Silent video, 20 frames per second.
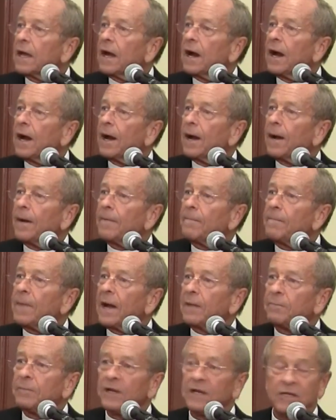Uh,
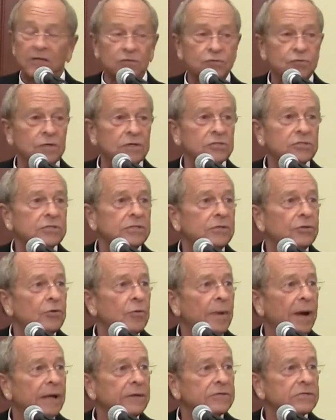my pediatrician,
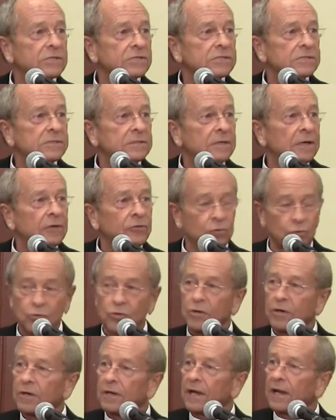whom I just
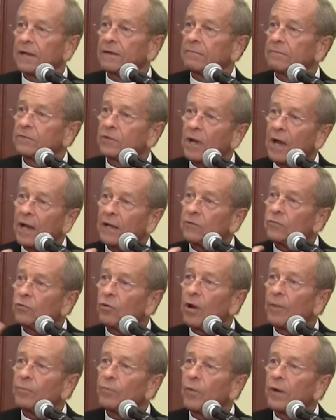adored, I, I grew
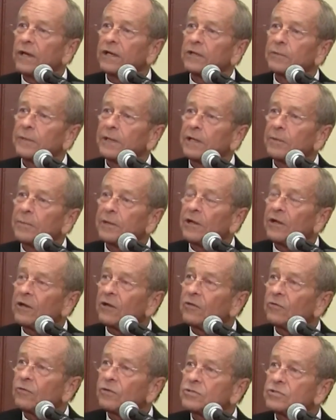up wanting to be a
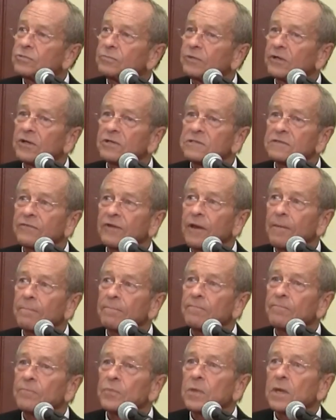pediatrician because of
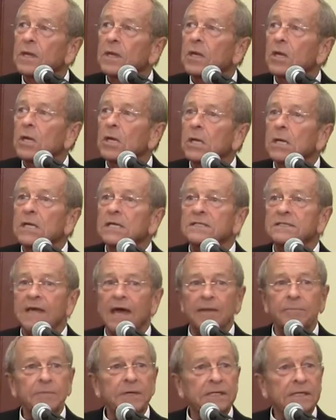him,
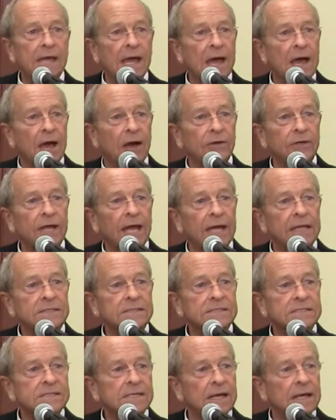sat me down
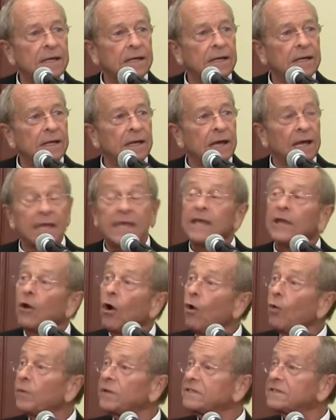and said, uh, he had
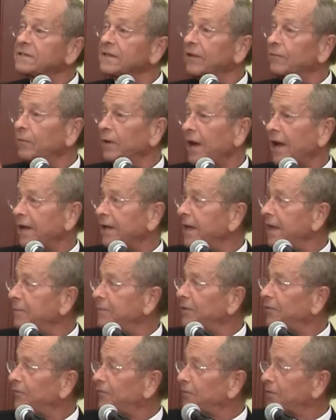always said when I came
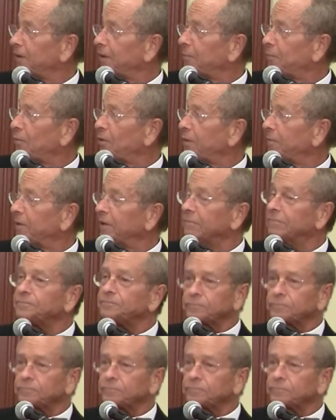in for an appointment,